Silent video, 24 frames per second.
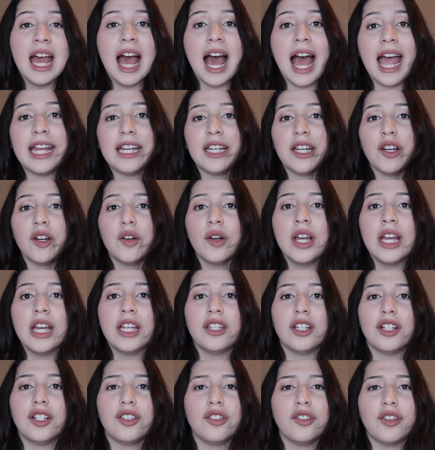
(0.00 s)
I know
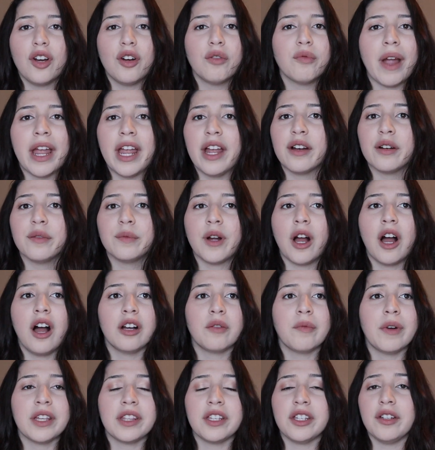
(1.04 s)
there's no right or
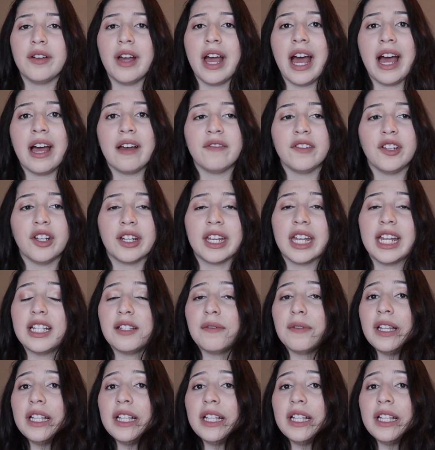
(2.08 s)
wrong whether you have your kids